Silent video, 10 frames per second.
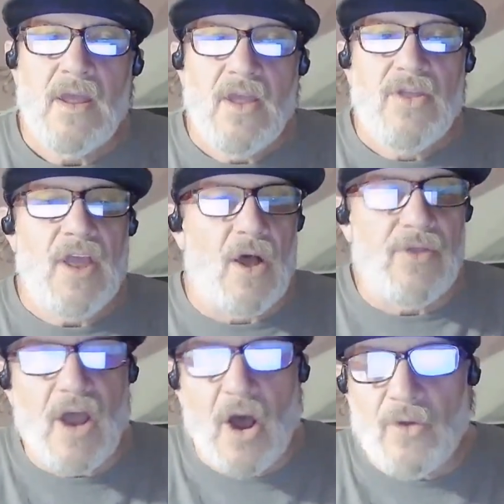You know,
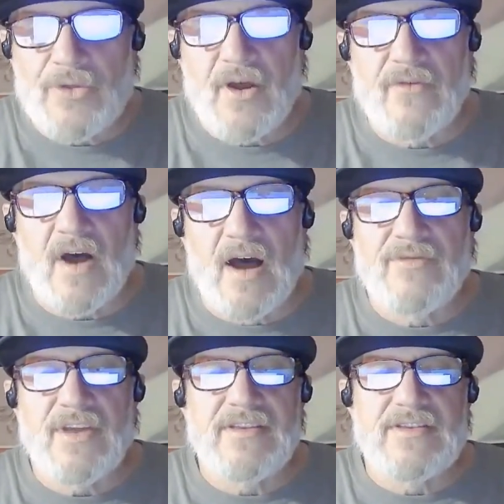the oath of of
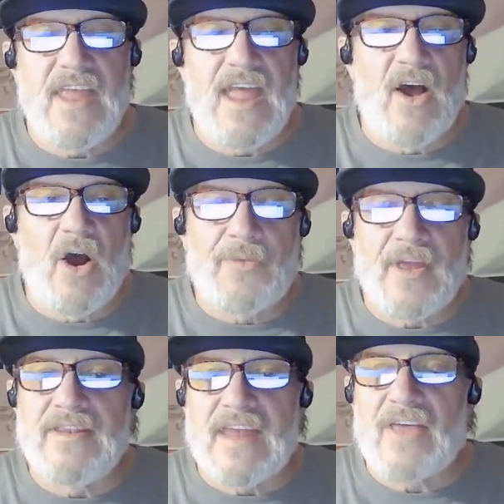the oath
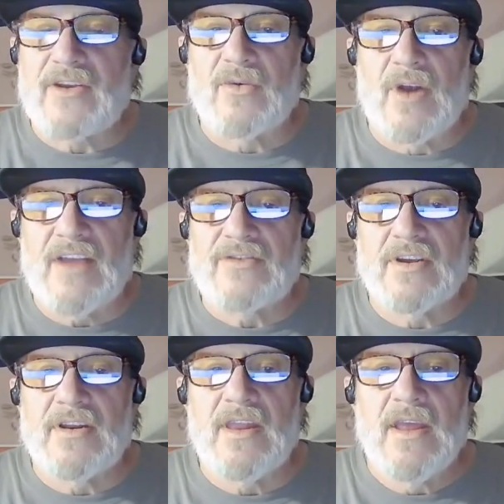and
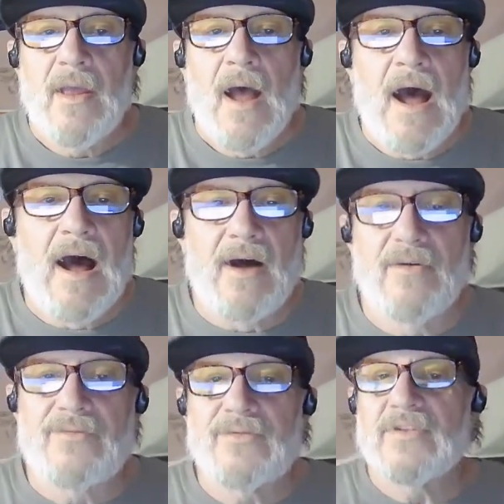declaration
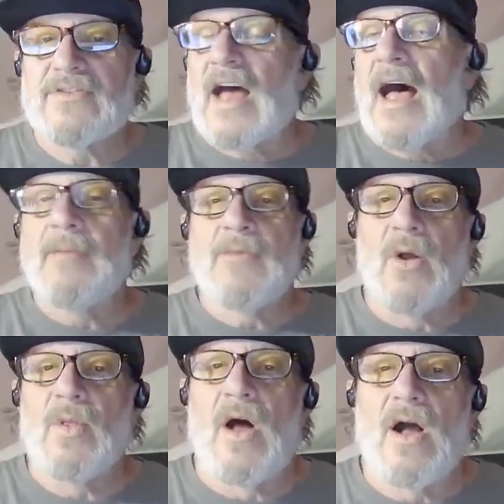of time no
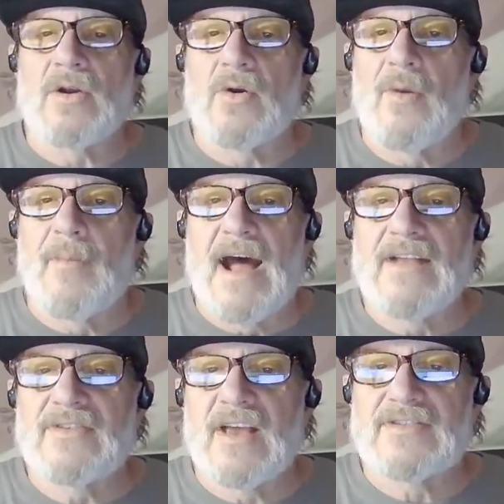longer
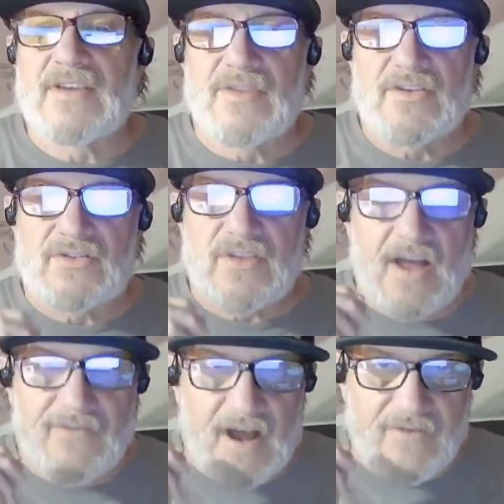reminds us of this
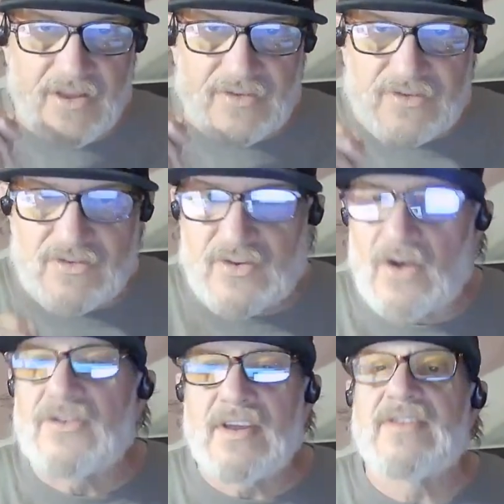of, of the
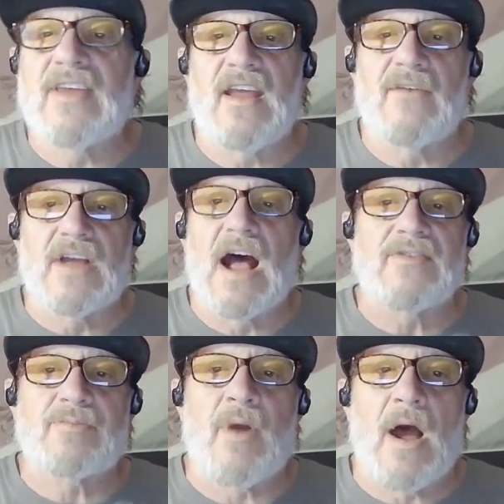certainty of
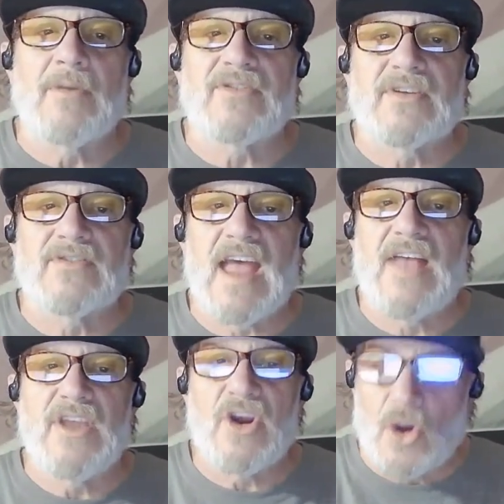god's promises
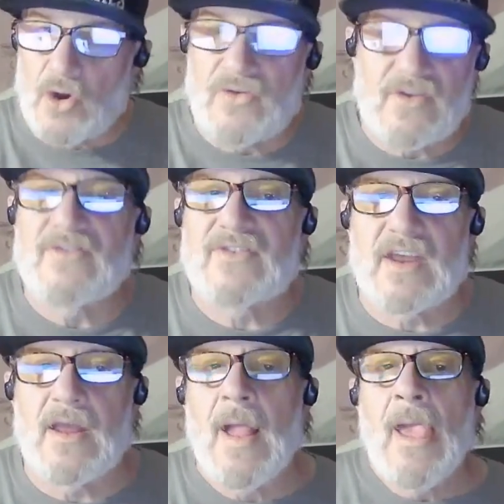and the
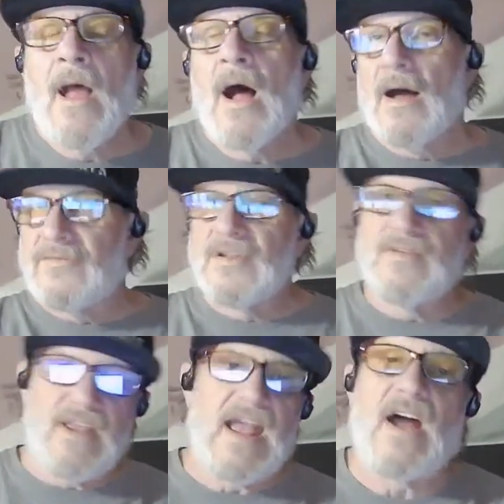urgency of
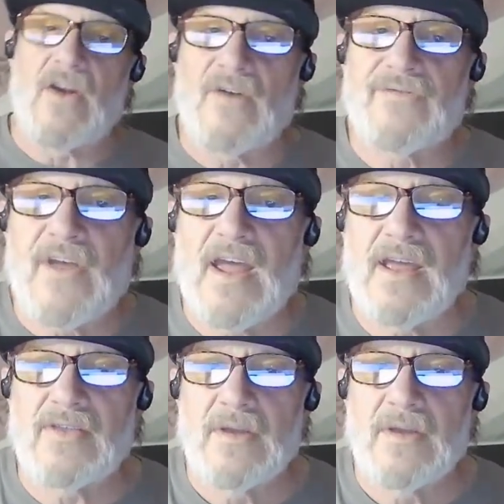living out our faith